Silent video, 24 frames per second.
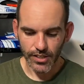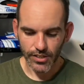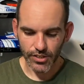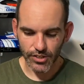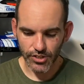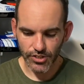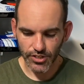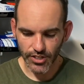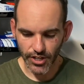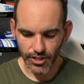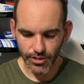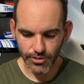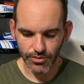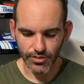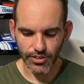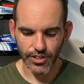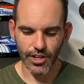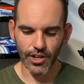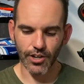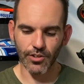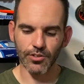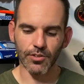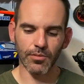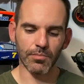don't
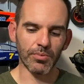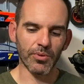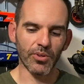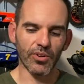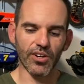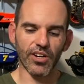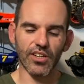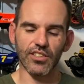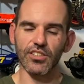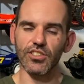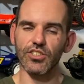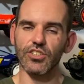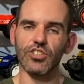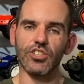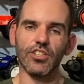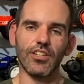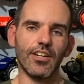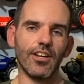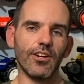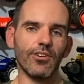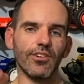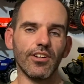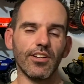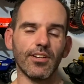go and buy just
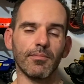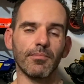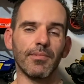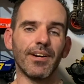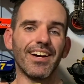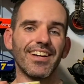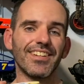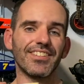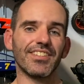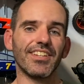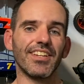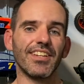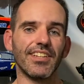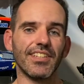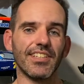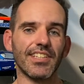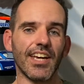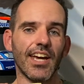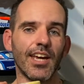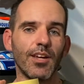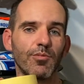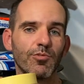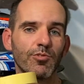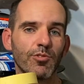generic masking
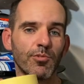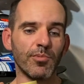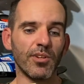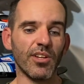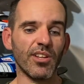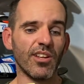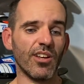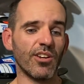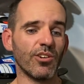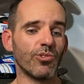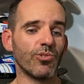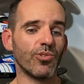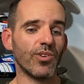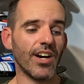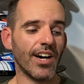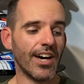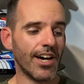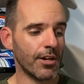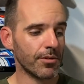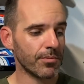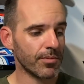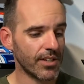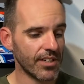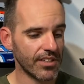tape from your local
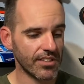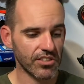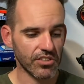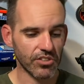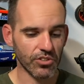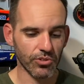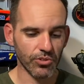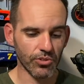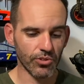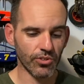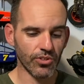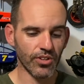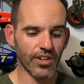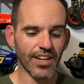hardware store.